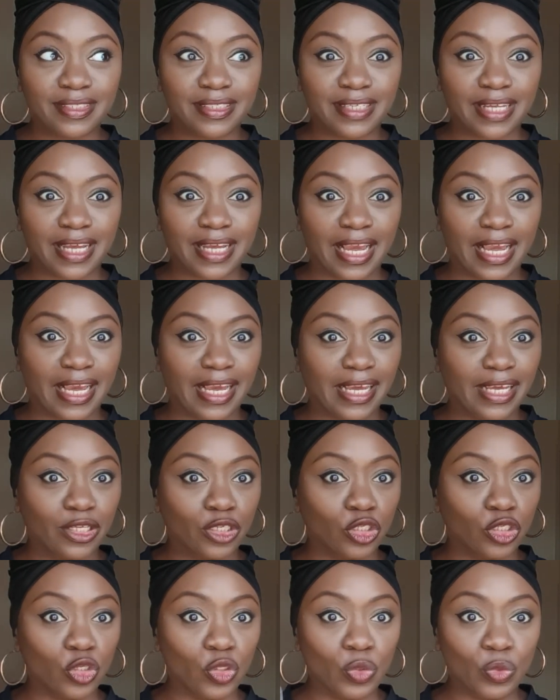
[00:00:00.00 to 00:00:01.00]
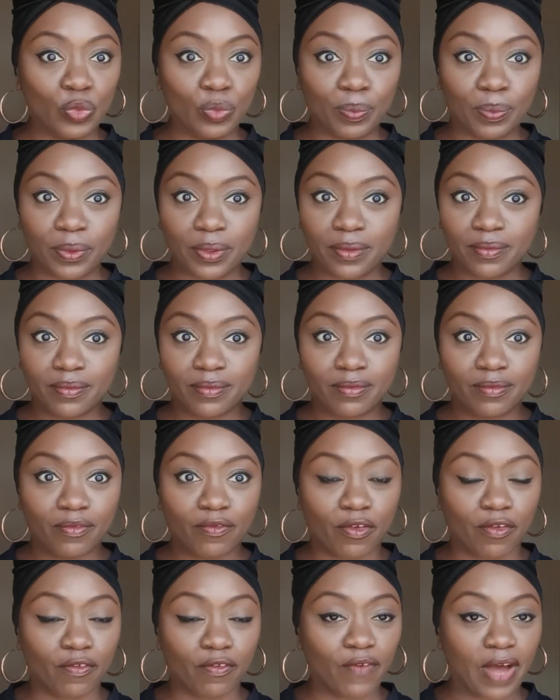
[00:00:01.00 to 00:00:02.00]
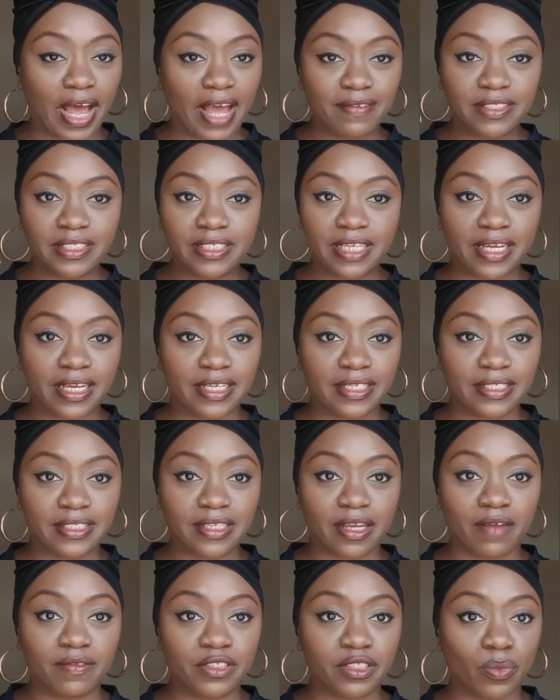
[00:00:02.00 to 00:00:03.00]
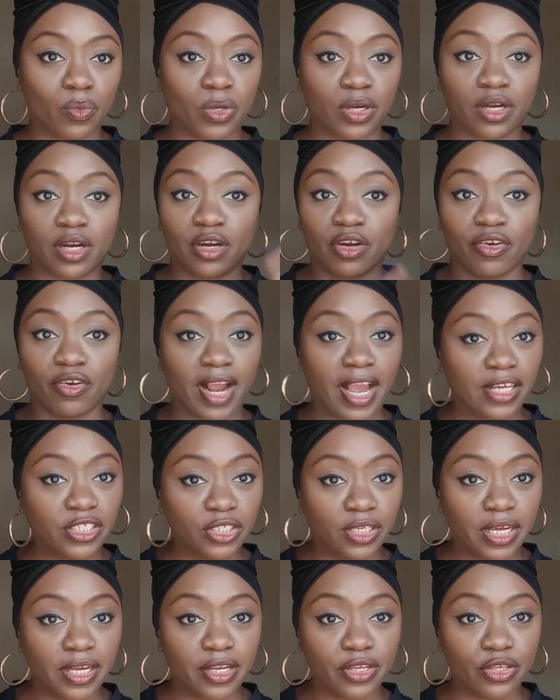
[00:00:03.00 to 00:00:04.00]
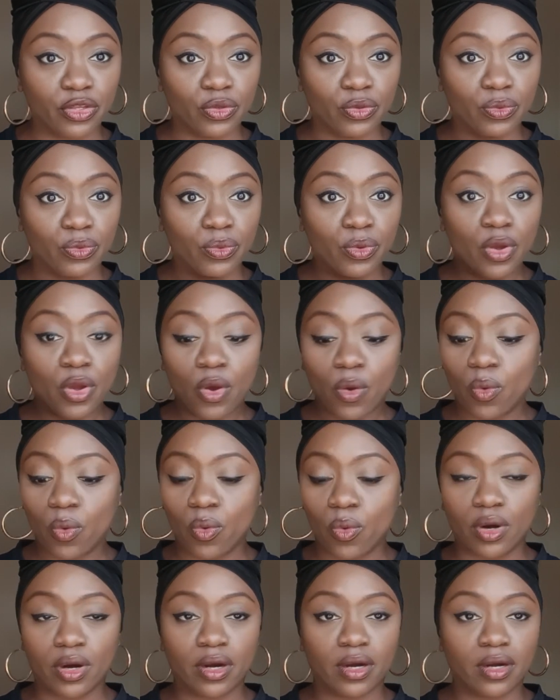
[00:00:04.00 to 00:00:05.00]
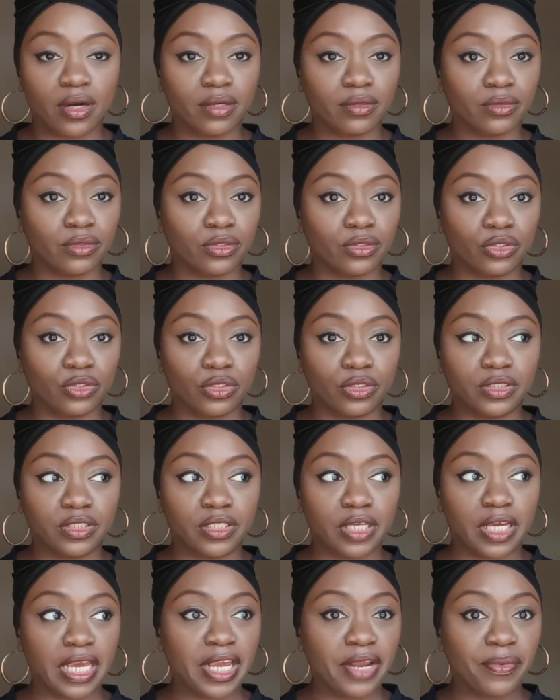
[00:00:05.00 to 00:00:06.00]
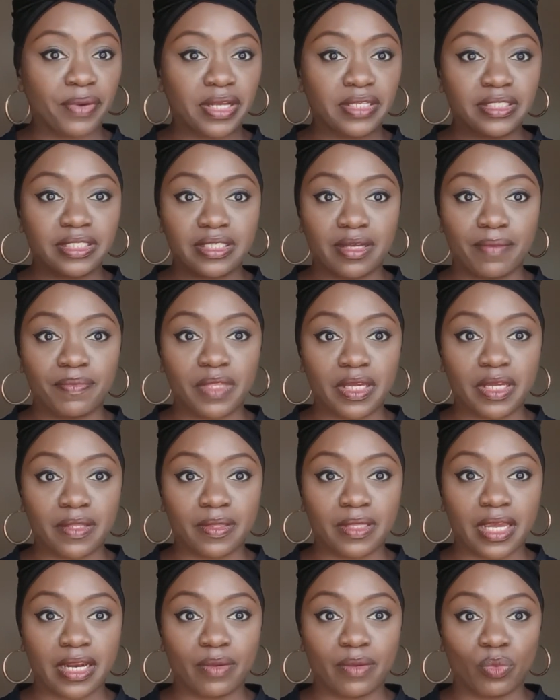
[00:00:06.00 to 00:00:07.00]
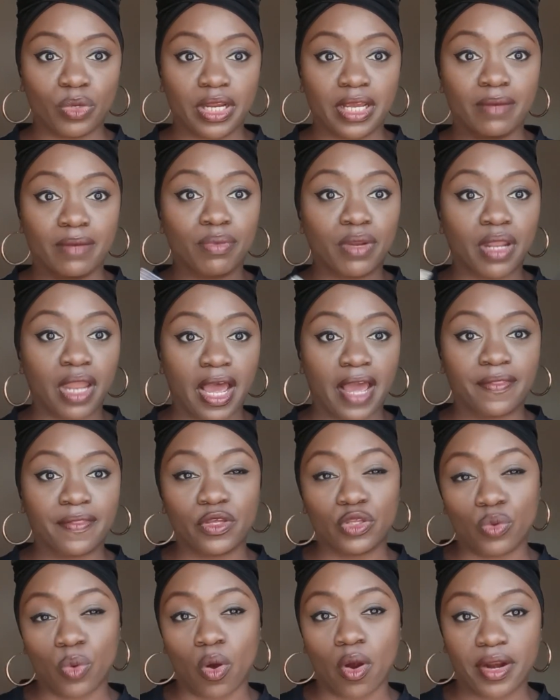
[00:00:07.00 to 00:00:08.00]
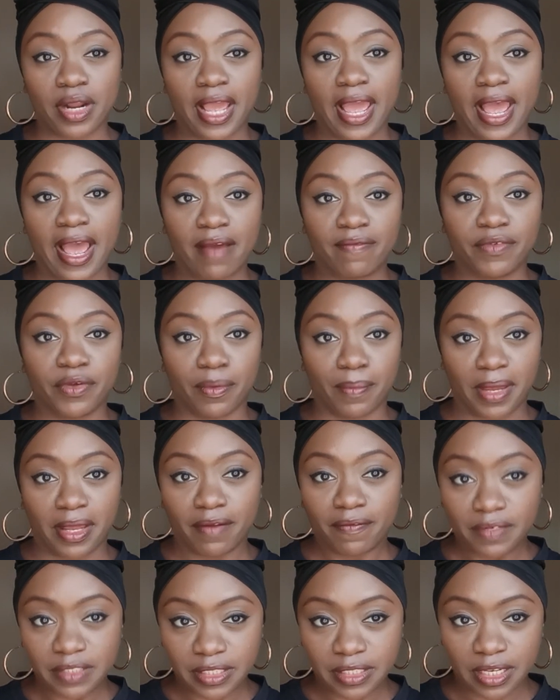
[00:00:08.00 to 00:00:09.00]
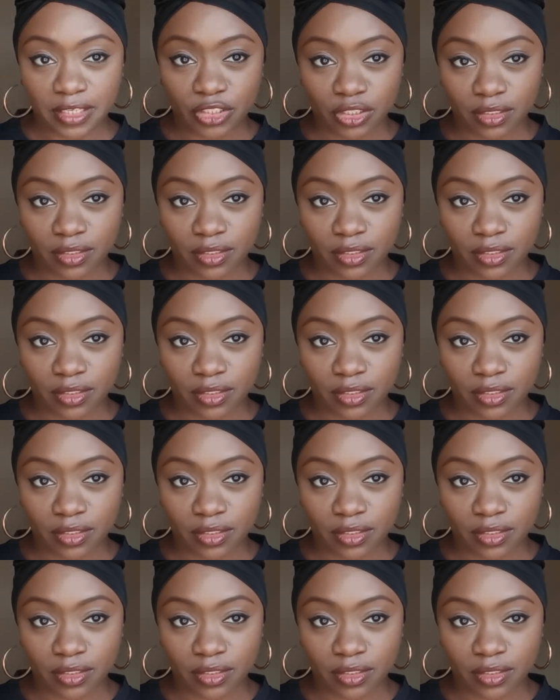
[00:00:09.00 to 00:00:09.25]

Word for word: a loop for five seconds of someone congratulating you or hearing something that would imply that you already have your manifestation.